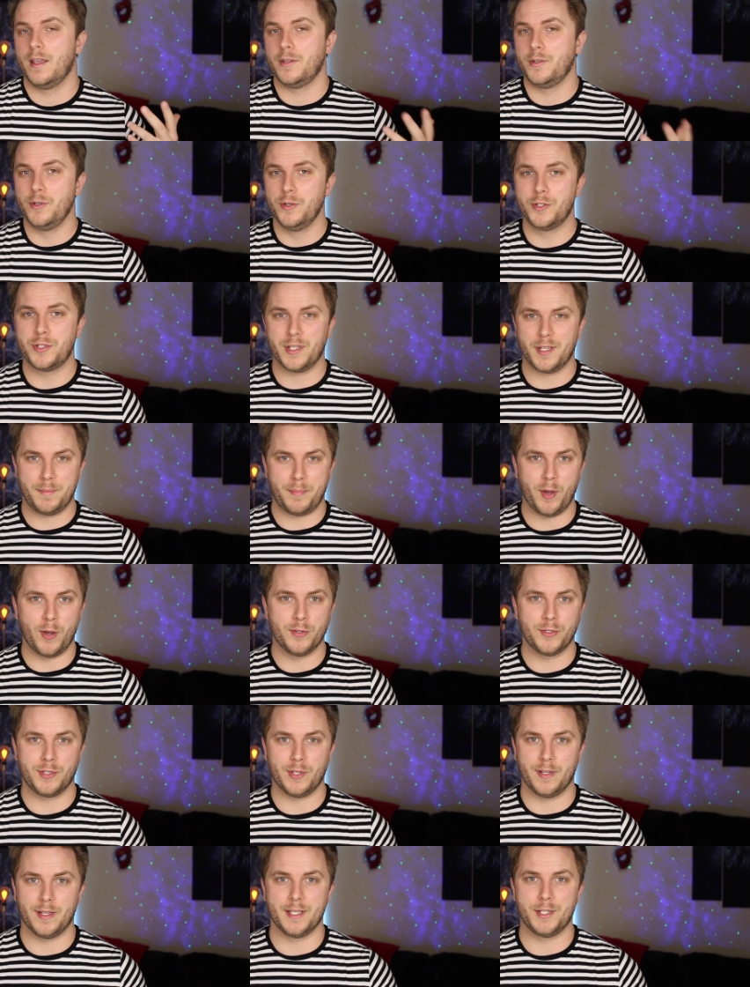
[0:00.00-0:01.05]
usually
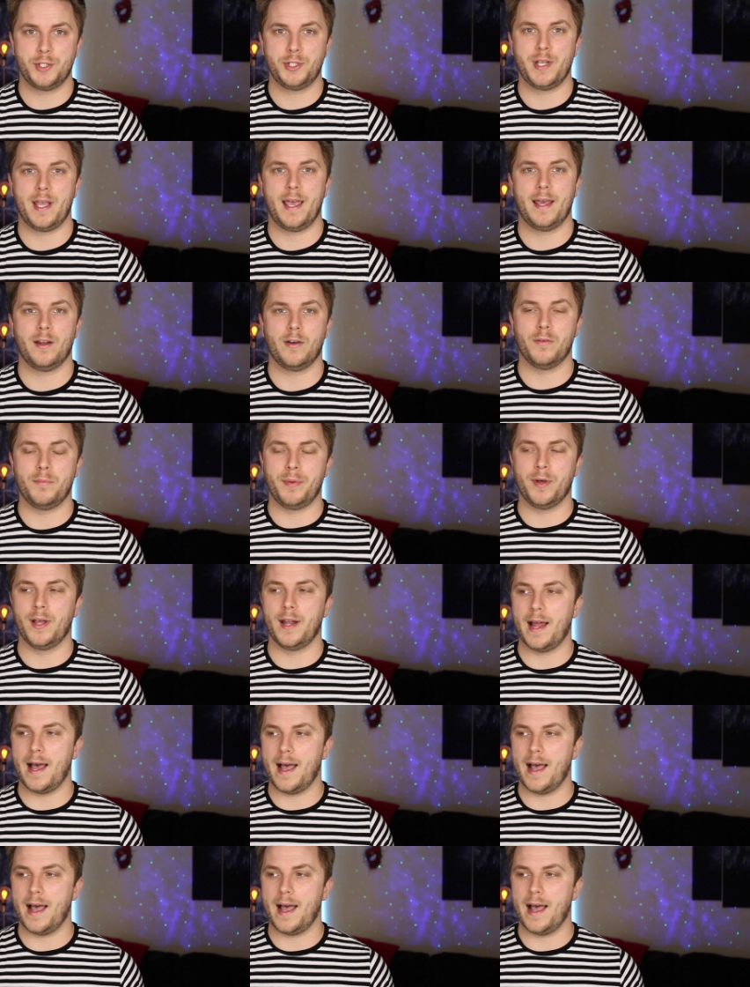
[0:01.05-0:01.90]
post on this channel, but